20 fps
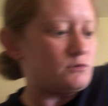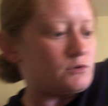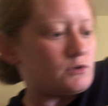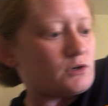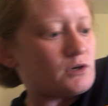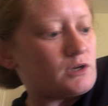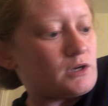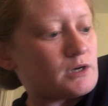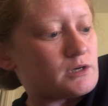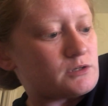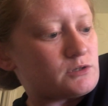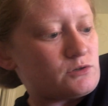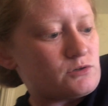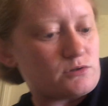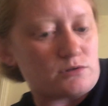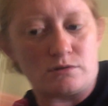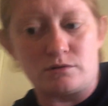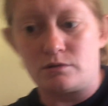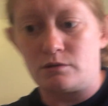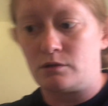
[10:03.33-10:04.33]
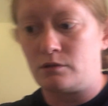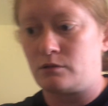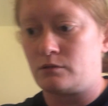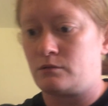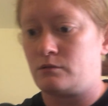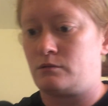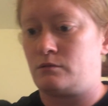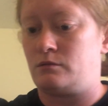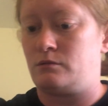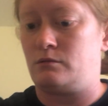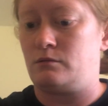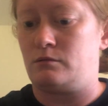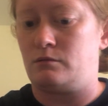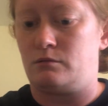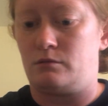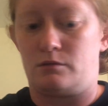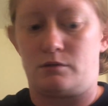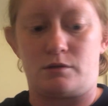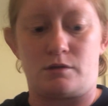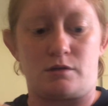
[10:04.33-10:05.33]
to your connectors,
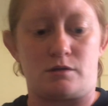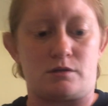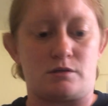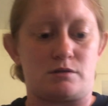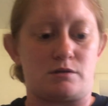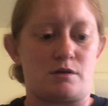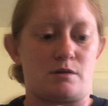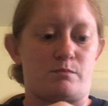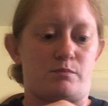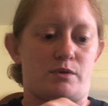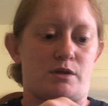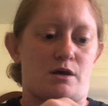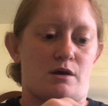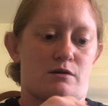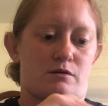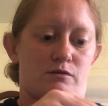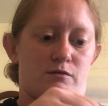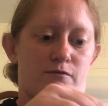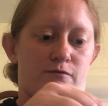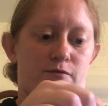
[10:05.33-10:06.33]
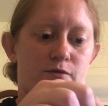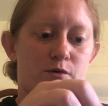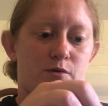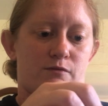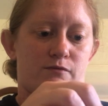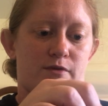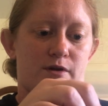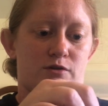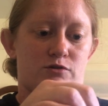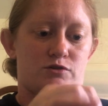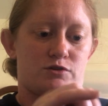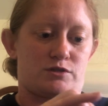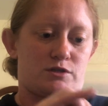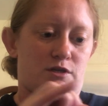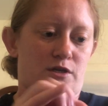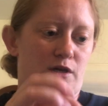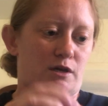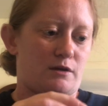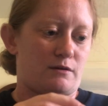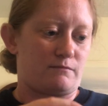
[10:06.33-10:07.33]
it does not block the flow of
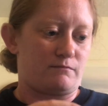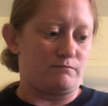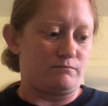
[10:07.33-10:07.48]
electricity.